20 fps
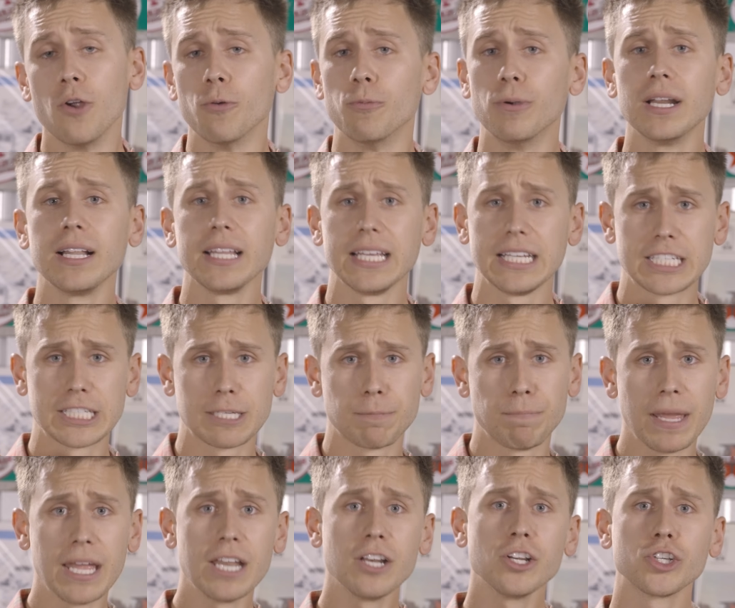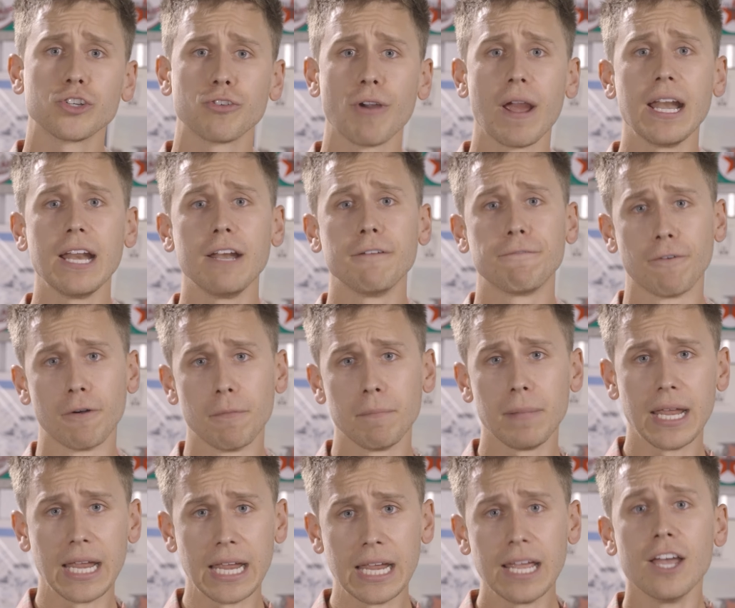Really, spin training for
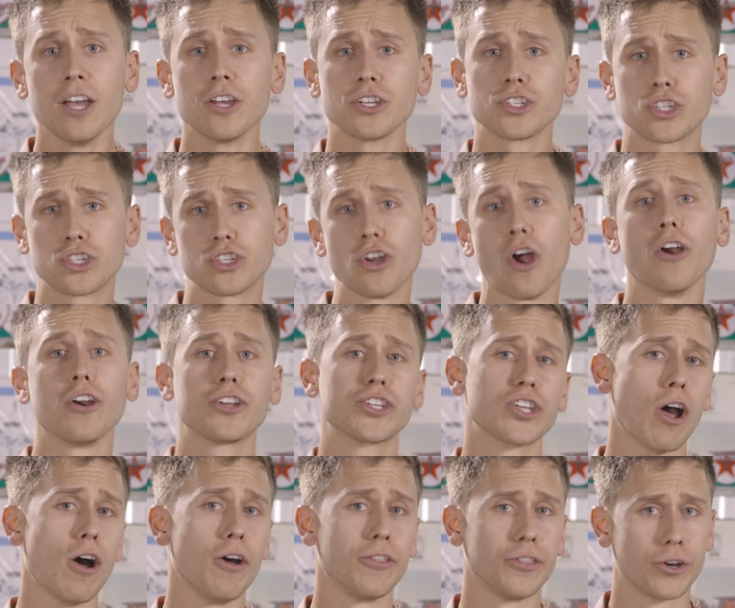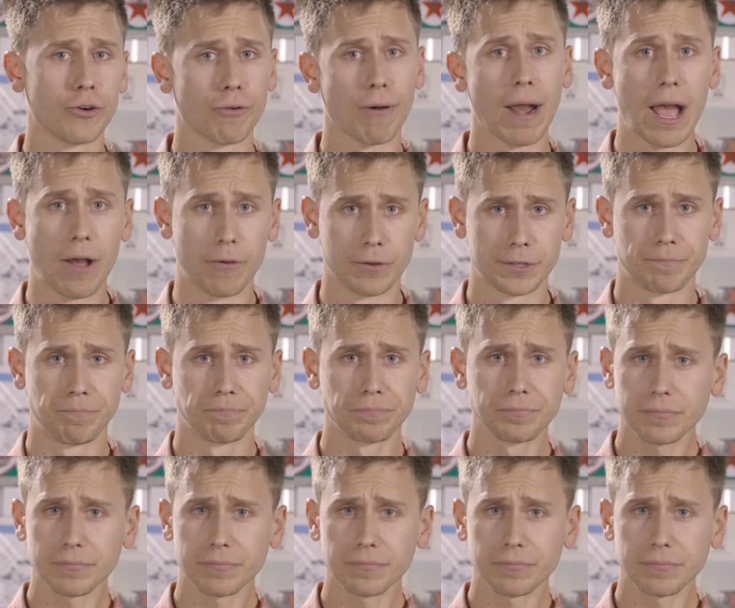me starts on the ground.